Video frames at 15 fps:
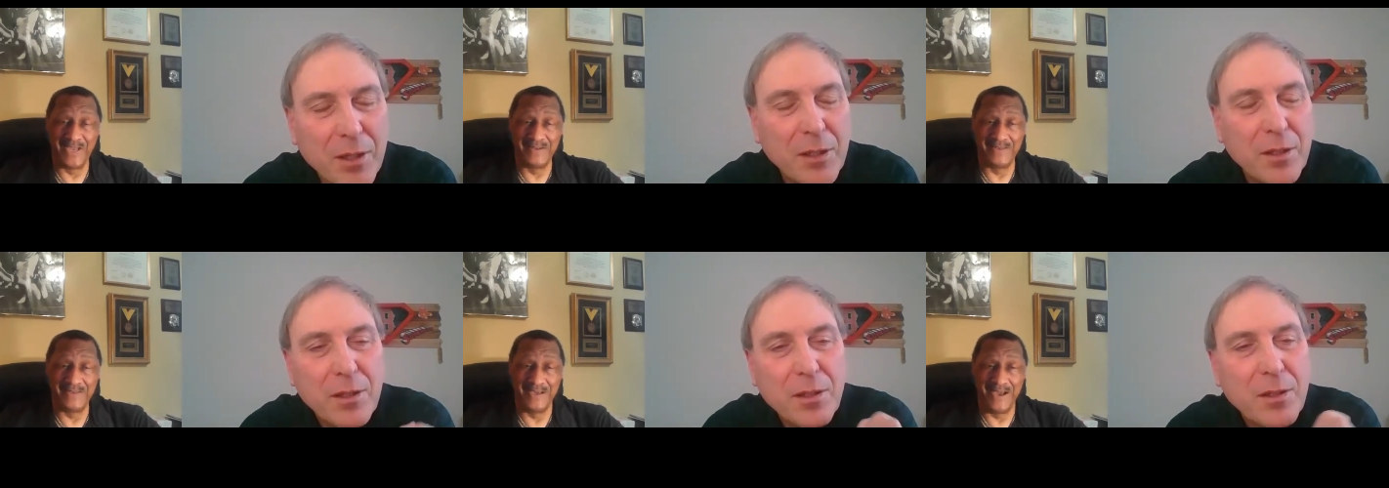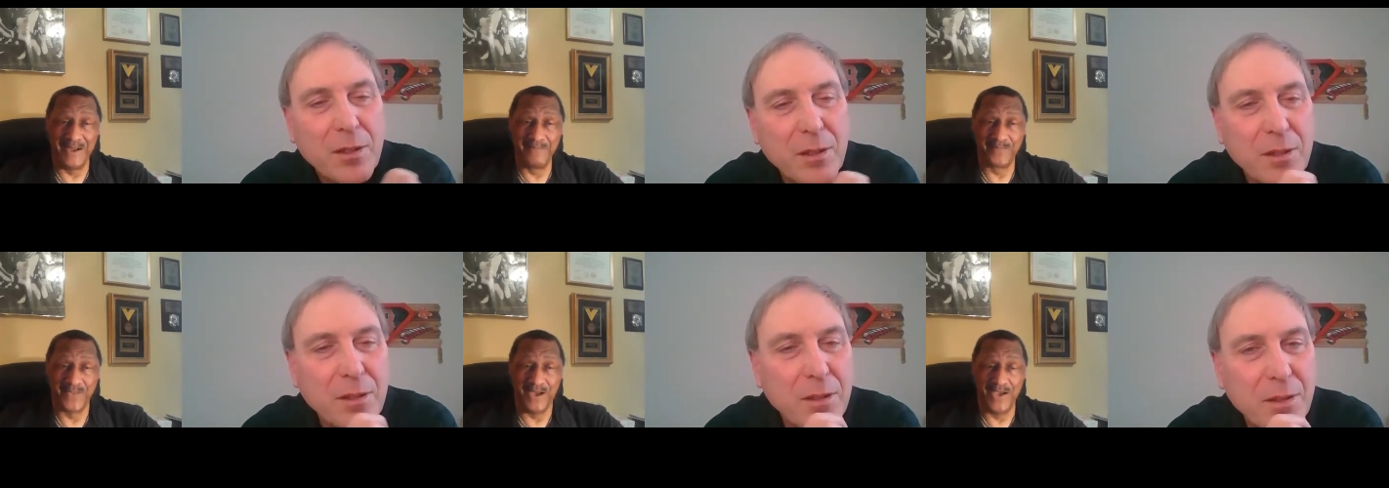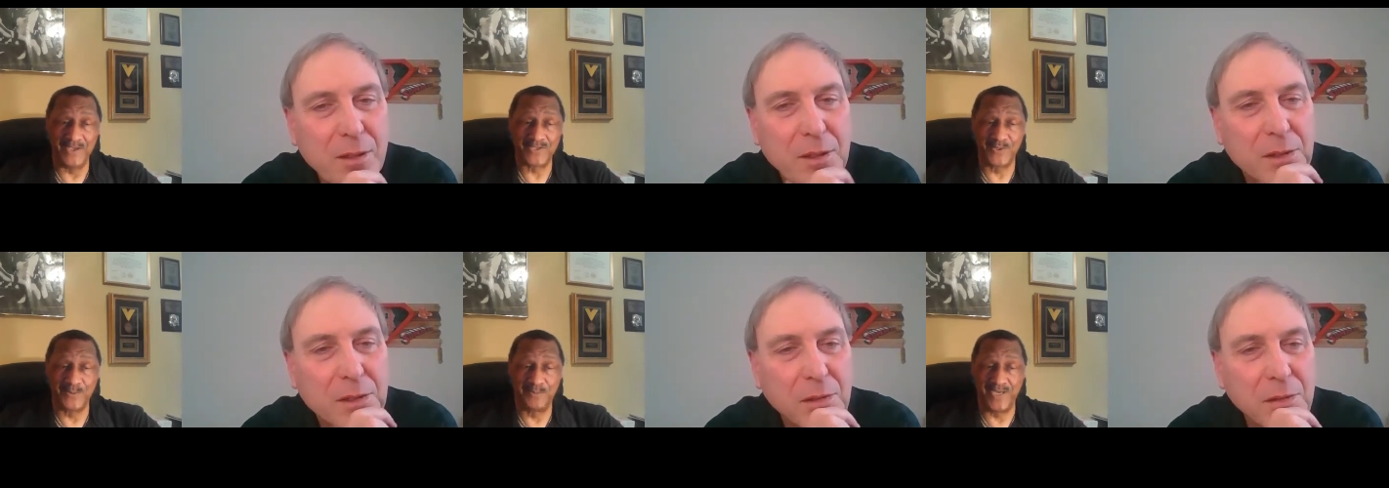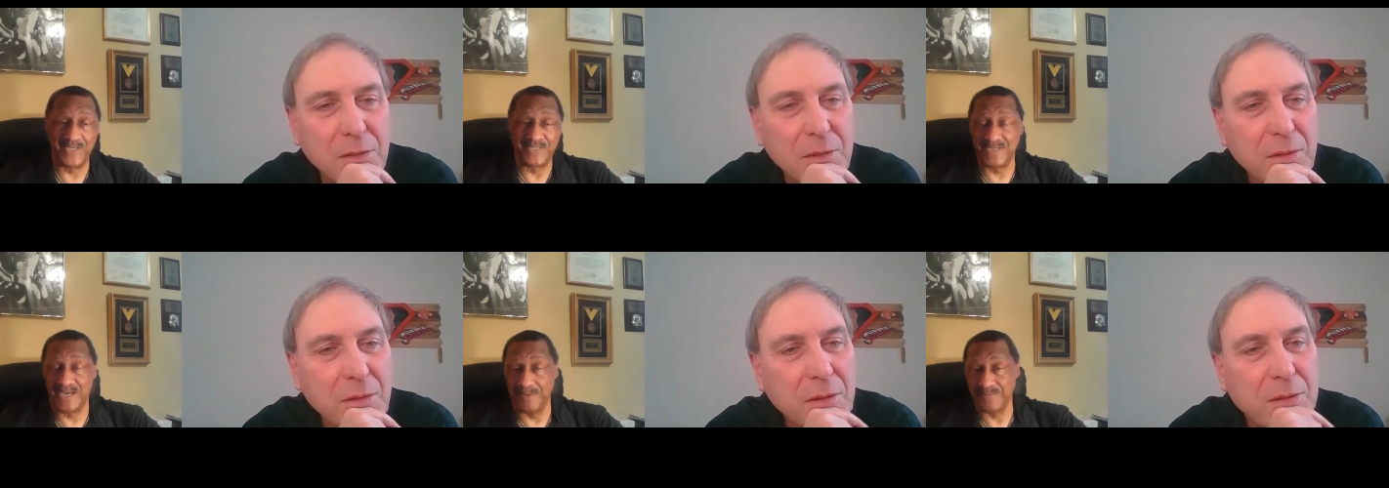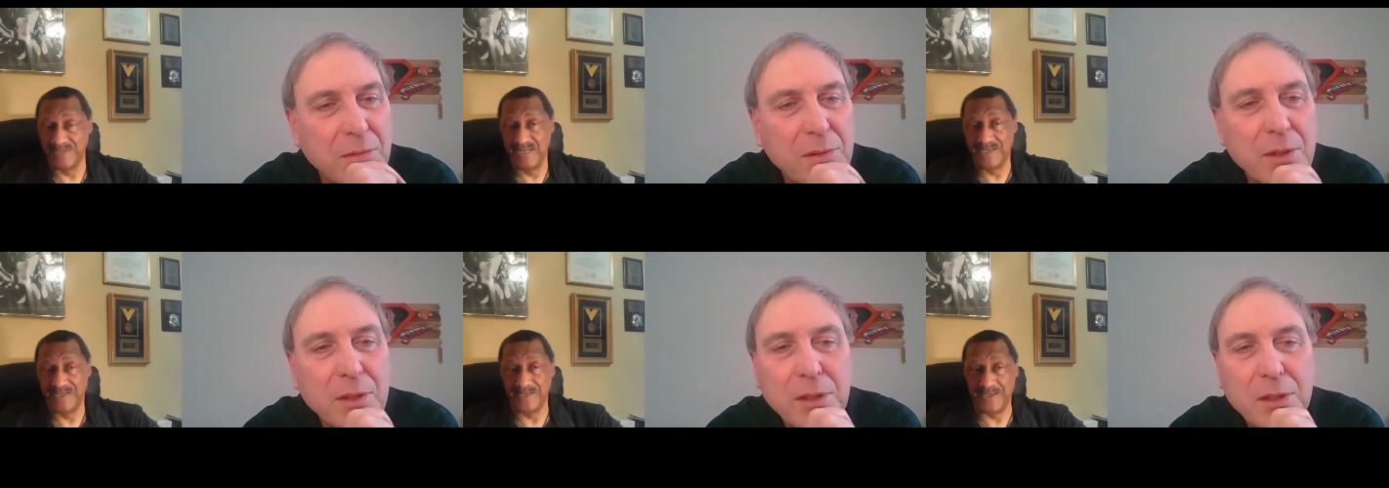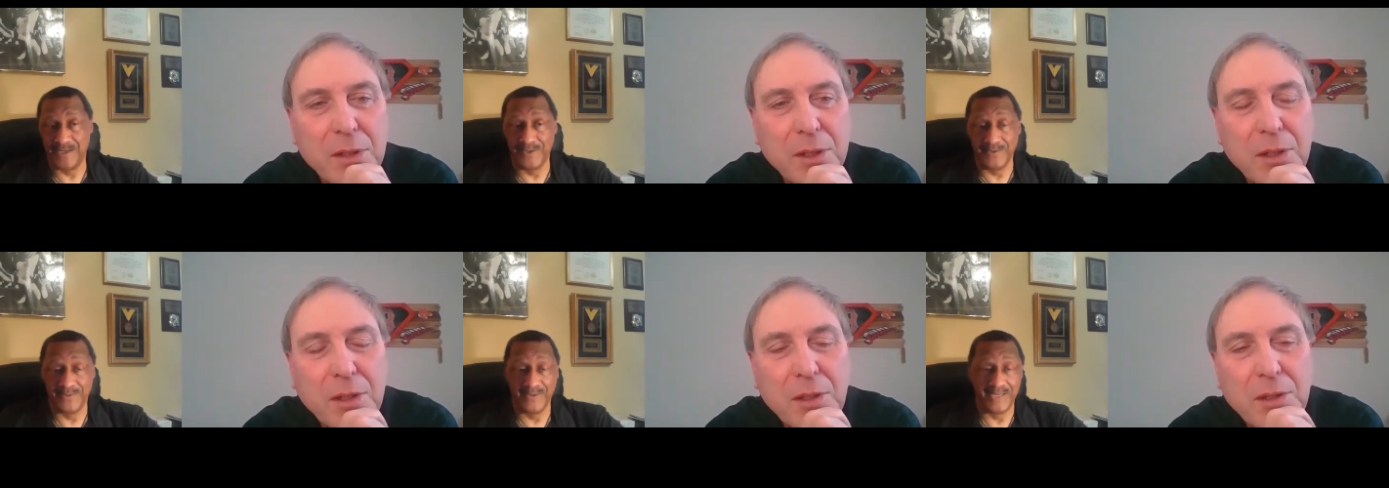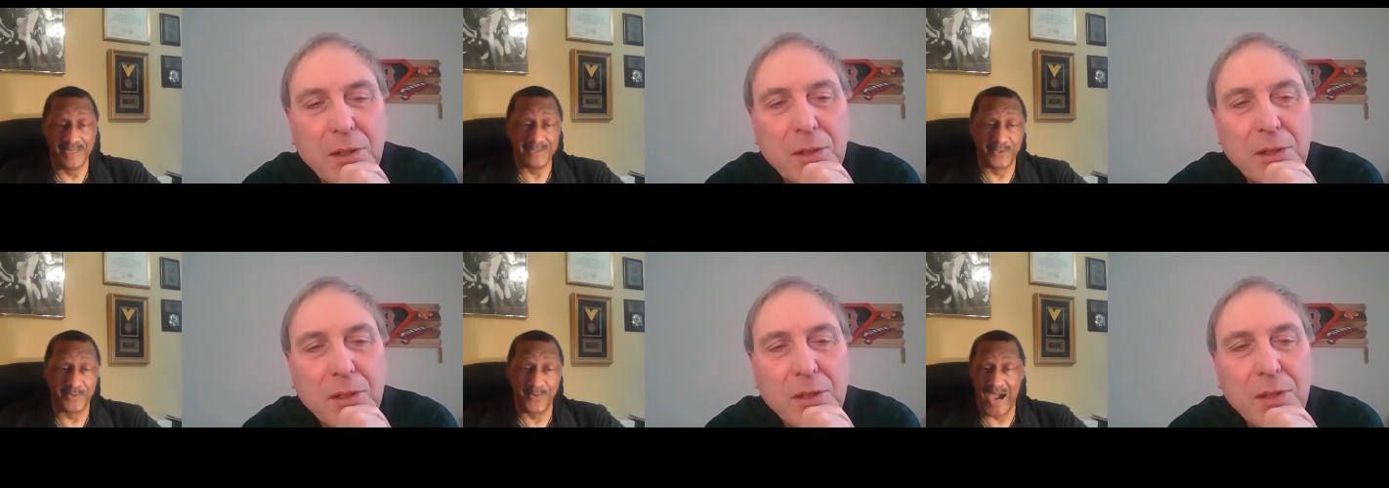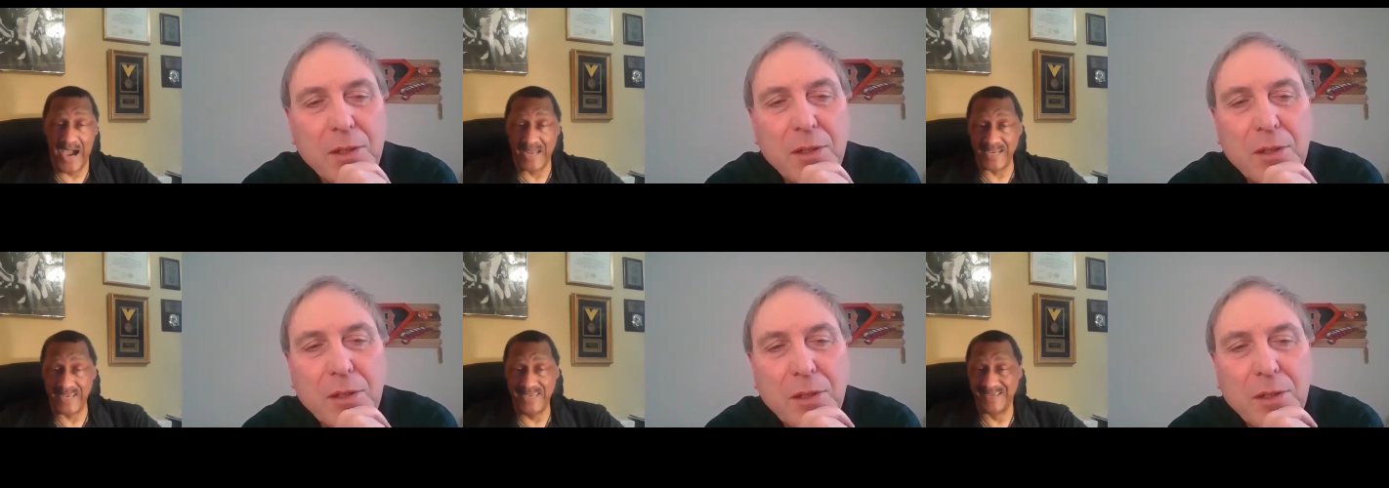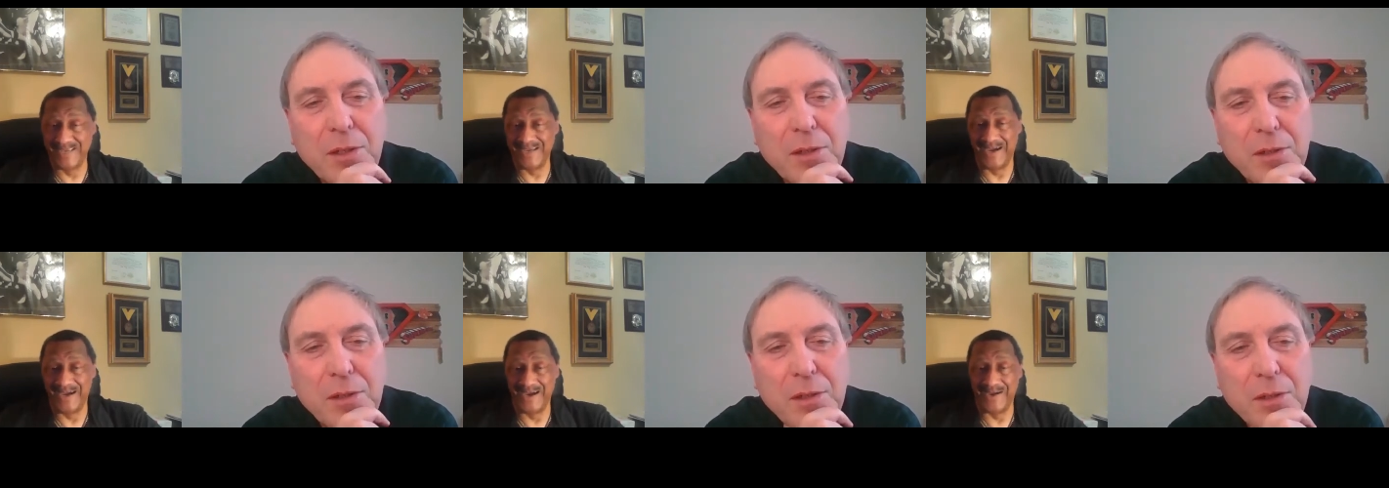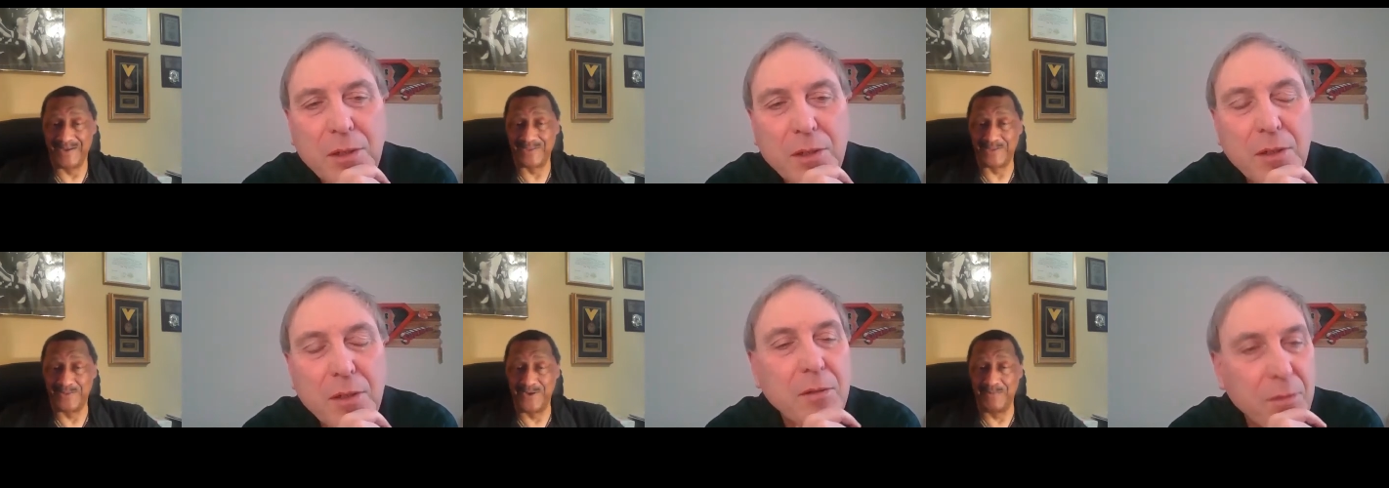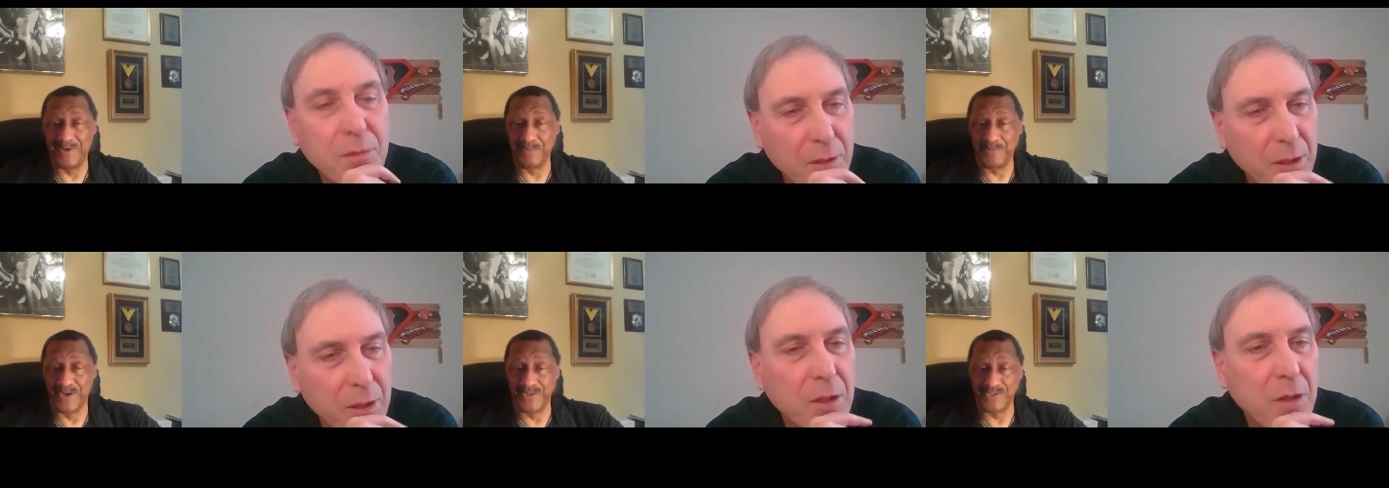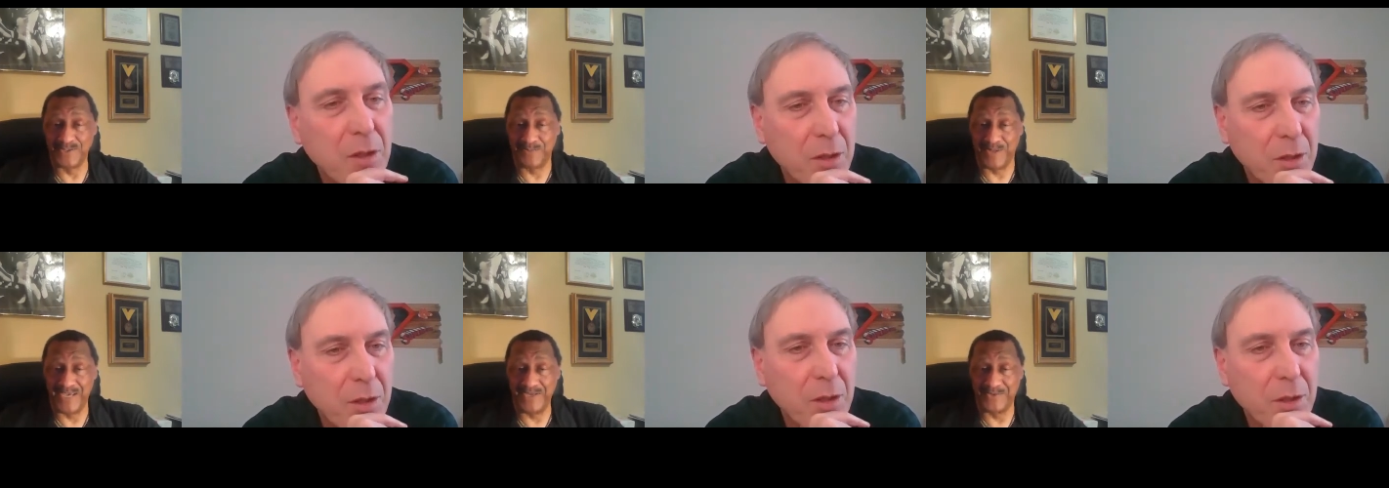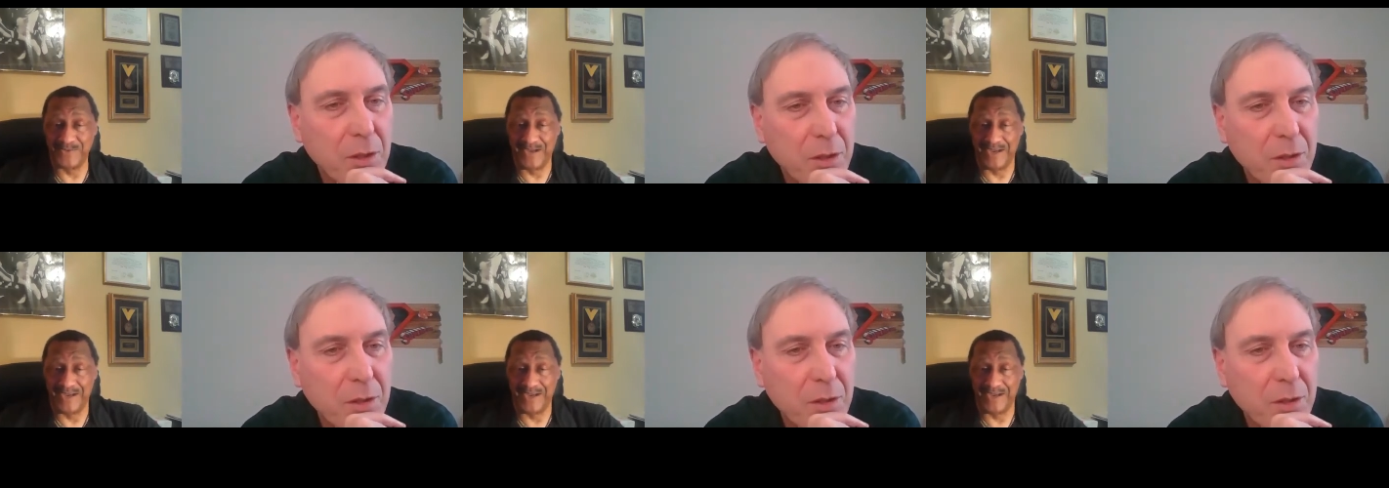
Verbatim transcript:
Speaker 1: and uh, also picked up you know uh, karate uh, three of my brothers played,